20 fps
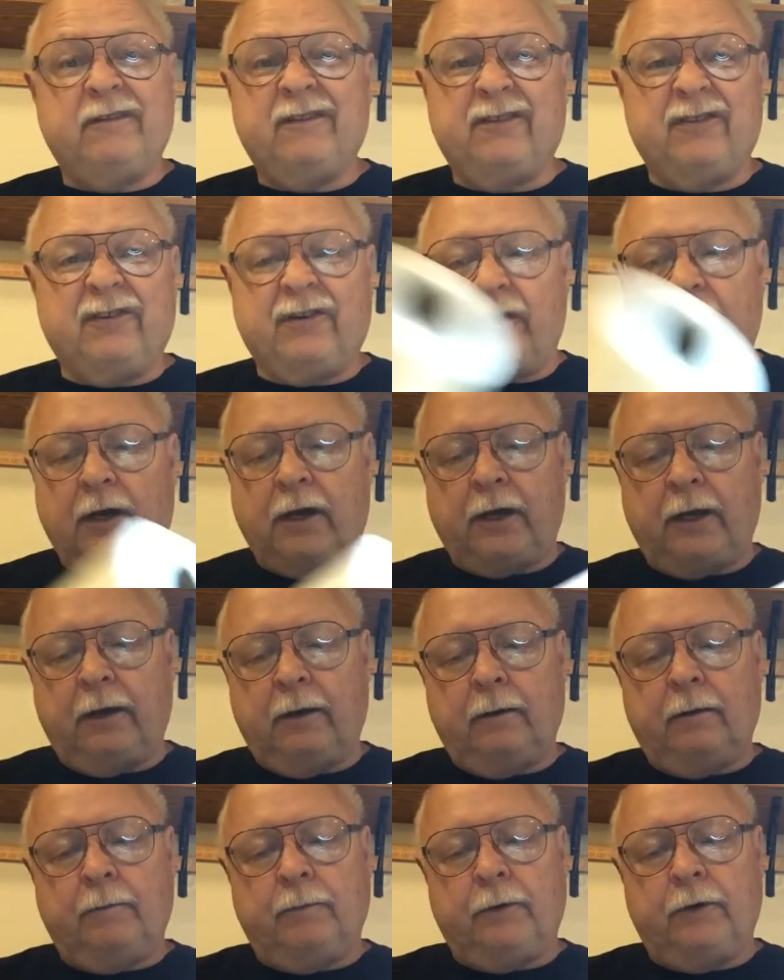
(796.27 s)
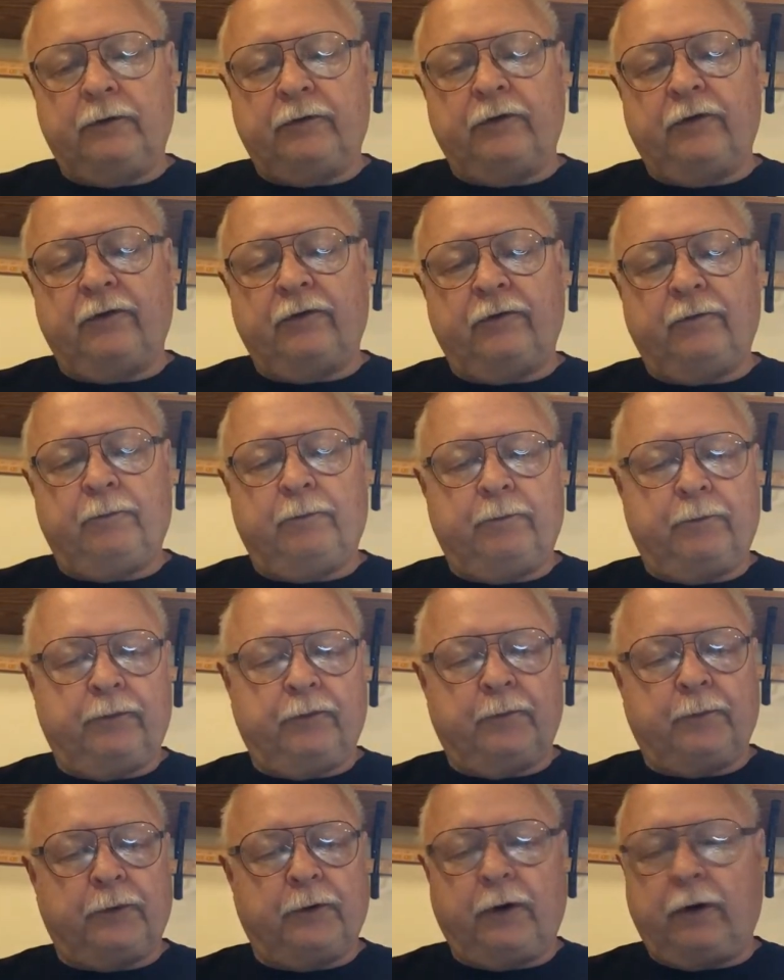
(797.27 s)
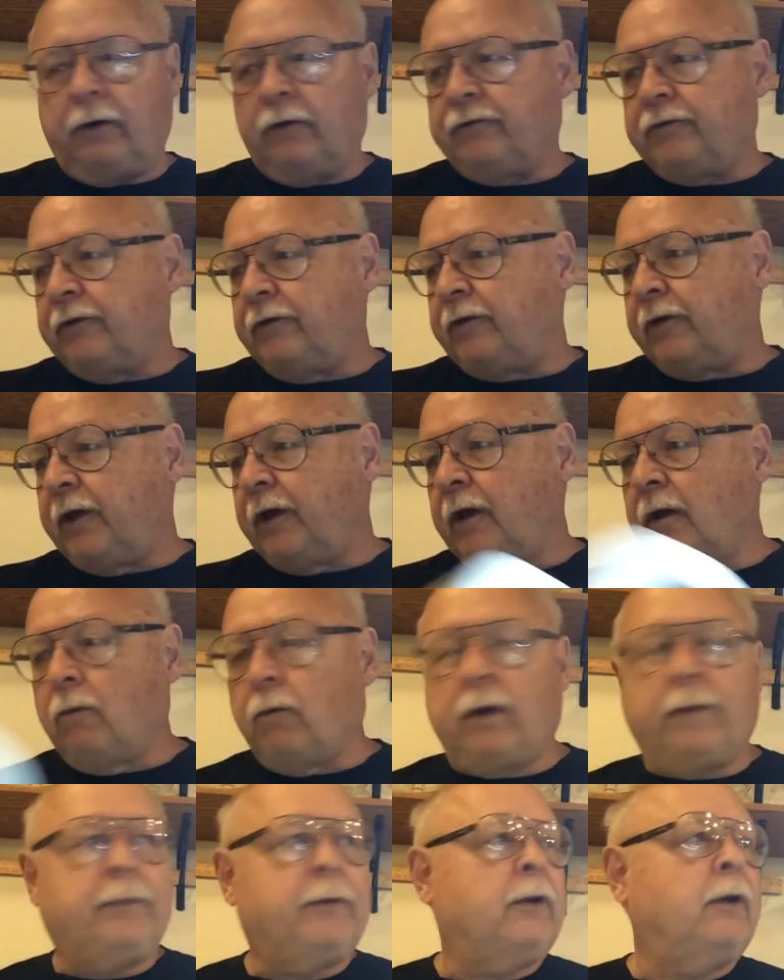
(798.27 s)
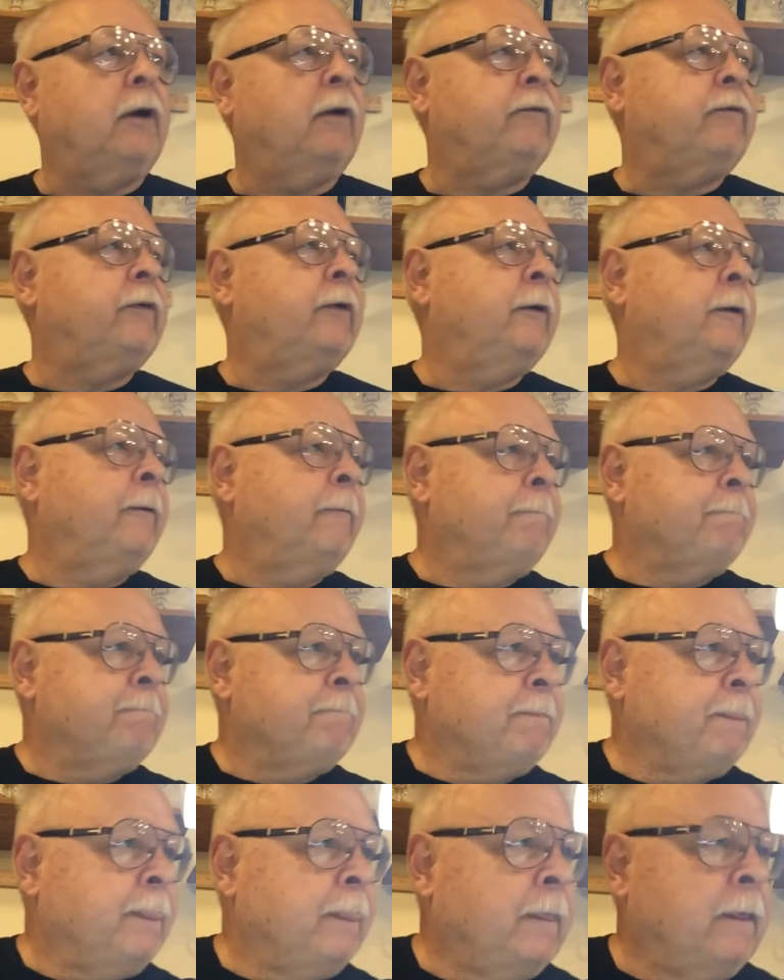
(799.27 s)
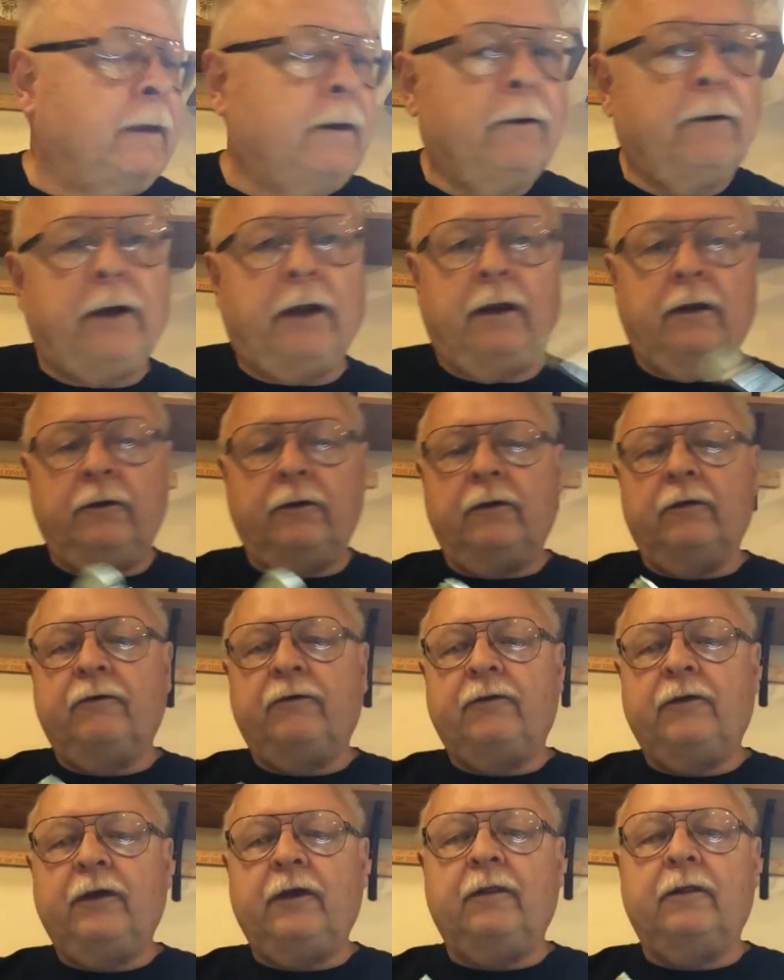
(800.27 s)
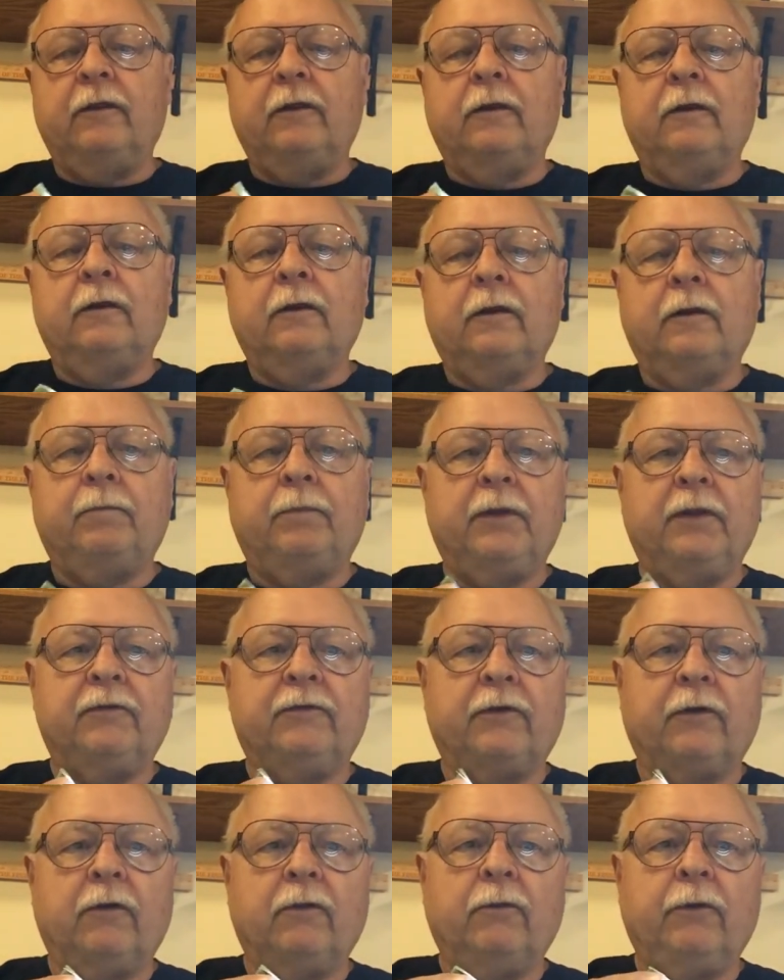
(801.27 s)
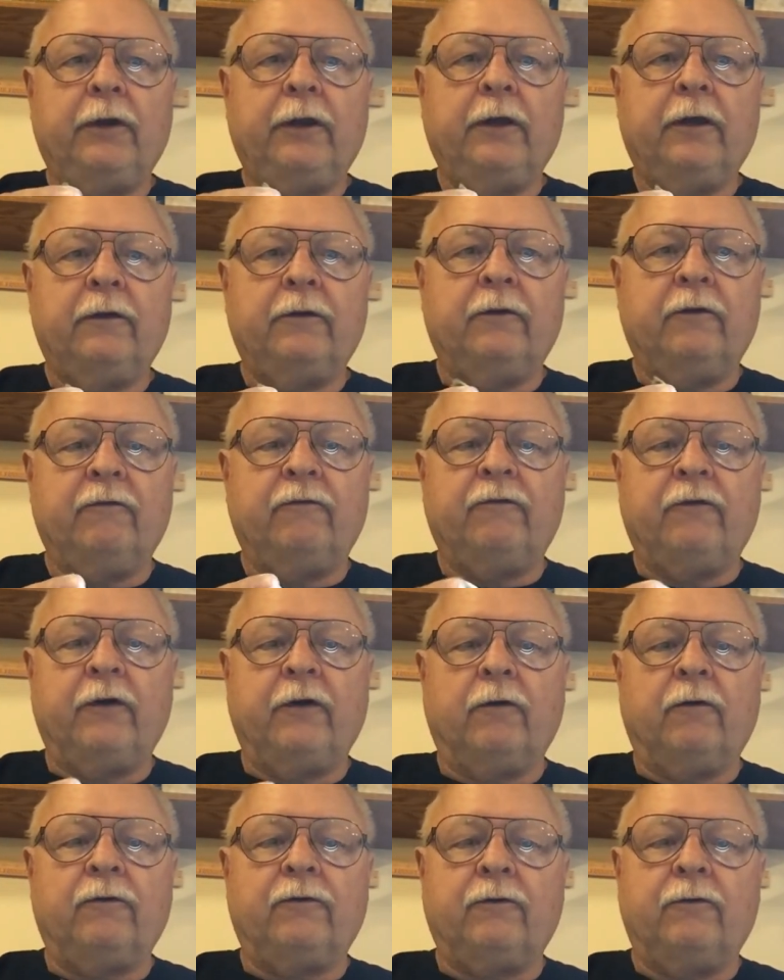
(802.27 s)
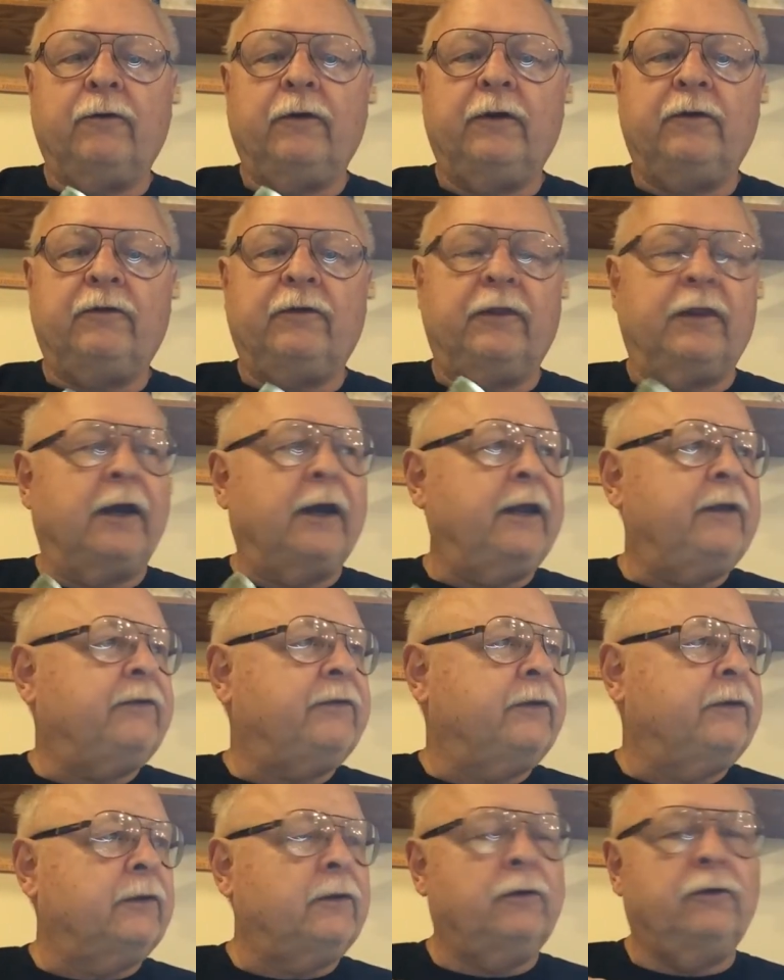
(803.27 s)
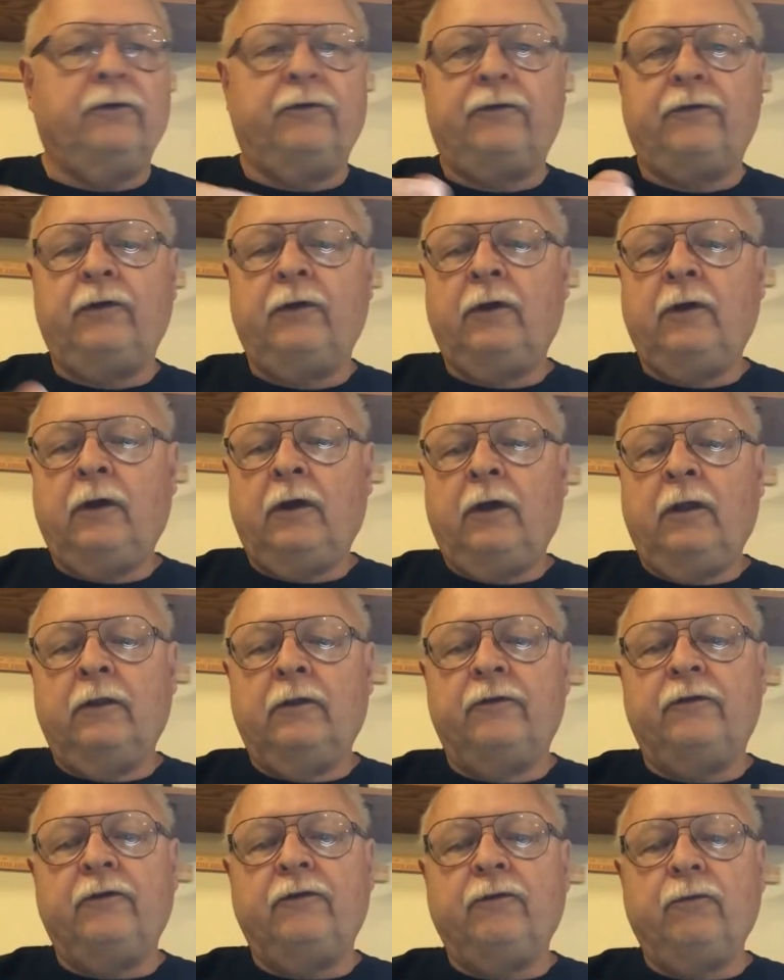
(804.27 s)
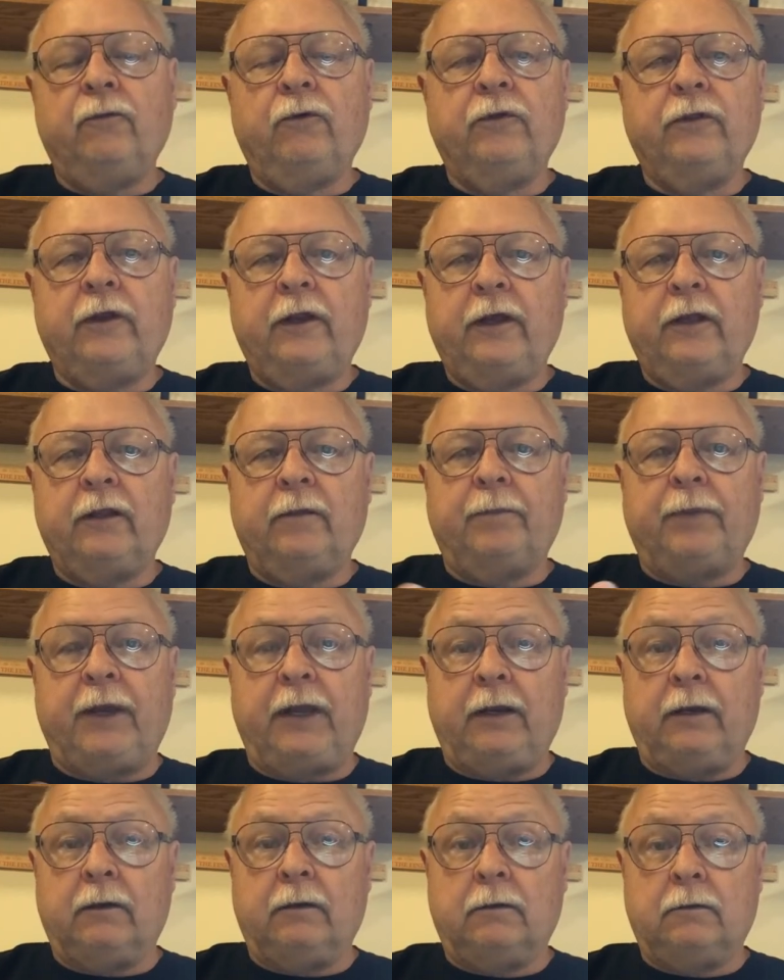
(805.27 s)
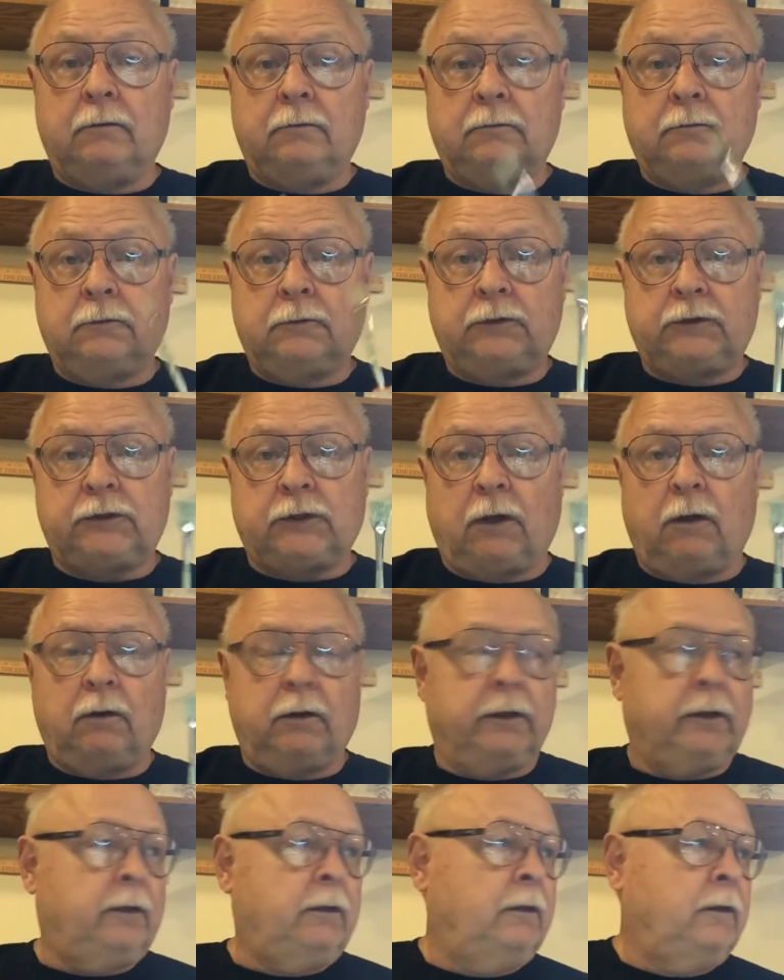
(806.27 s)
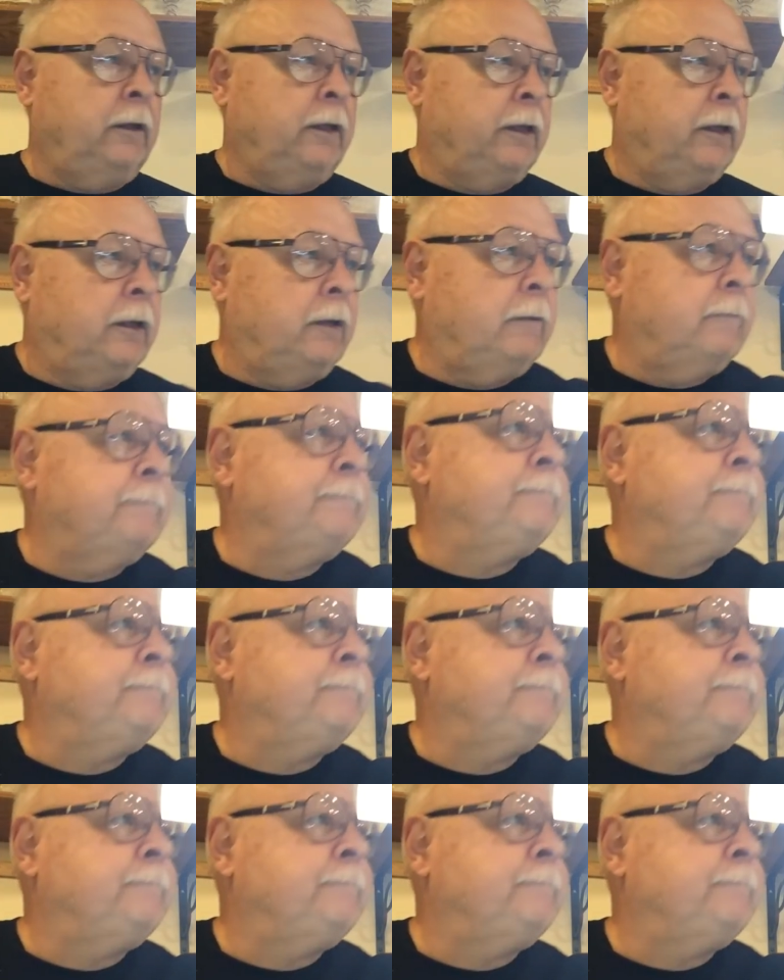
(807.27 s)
There's not, but just for precaution's sake, I'll wipe it off. All right, and you can see that it bends all the way down to the ferrule, so it's nice and loose. This is the one that had the paint solid in it.